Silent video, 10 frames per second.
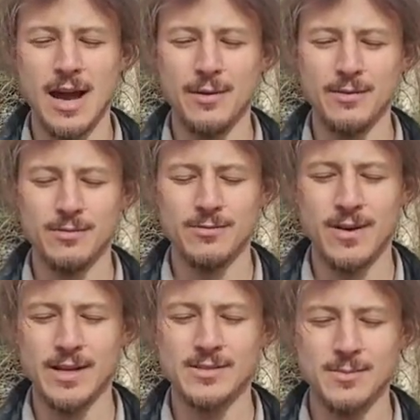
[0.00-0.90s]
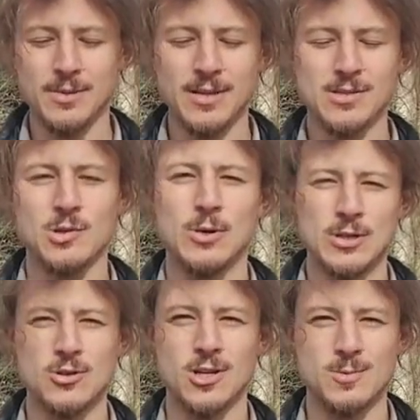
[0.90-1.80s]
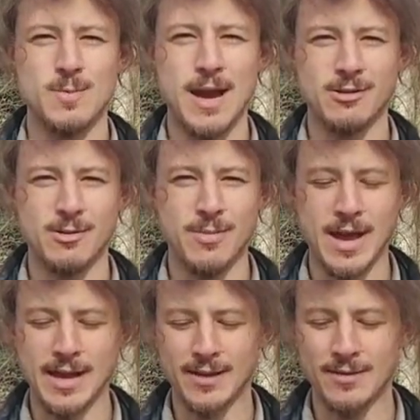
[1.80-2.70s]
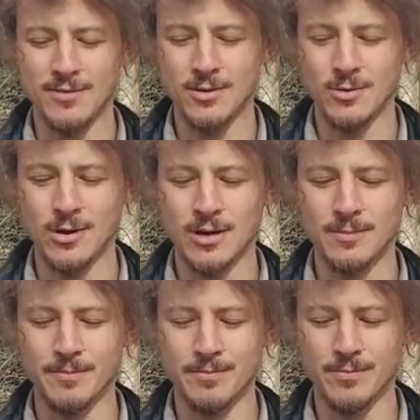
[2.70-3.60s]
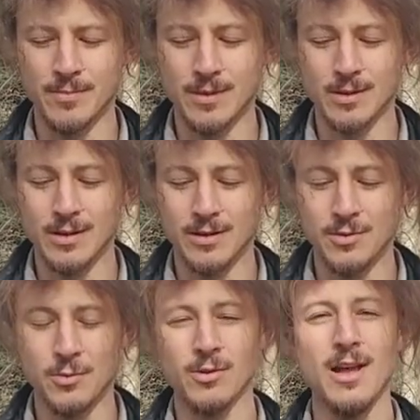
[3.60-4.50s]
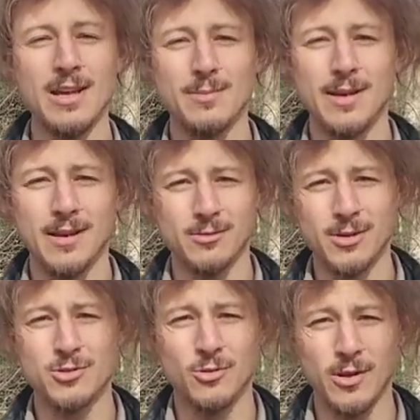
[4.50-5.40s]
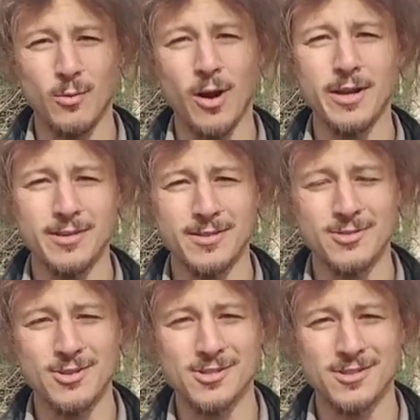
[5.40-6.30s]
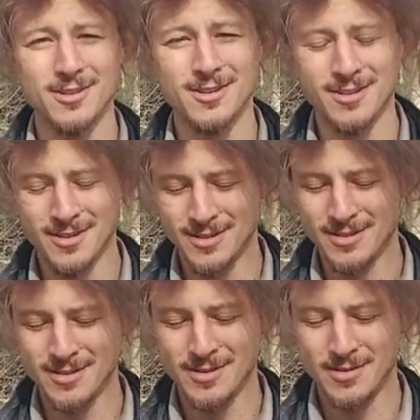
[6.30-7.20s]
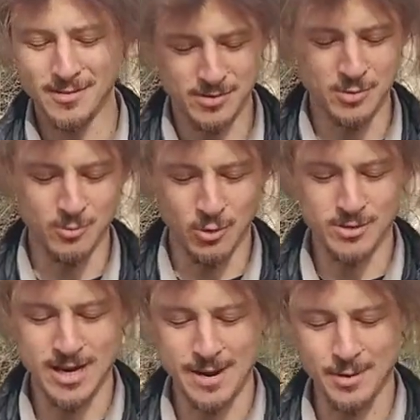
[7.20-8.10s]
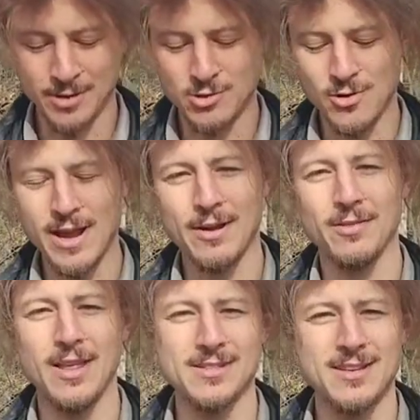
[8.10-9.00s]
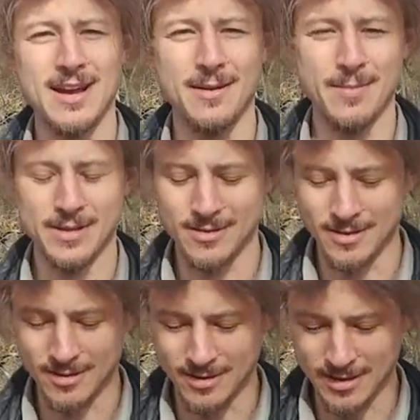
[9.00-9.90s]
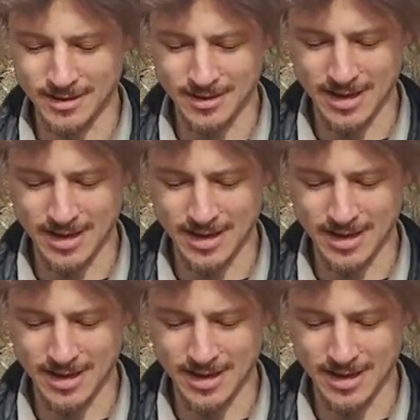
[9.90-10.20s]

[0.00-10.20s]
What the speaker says: I would find something that's a quick charge battery pack if you were like me and originally wanted to just do more time on the trail and less time at the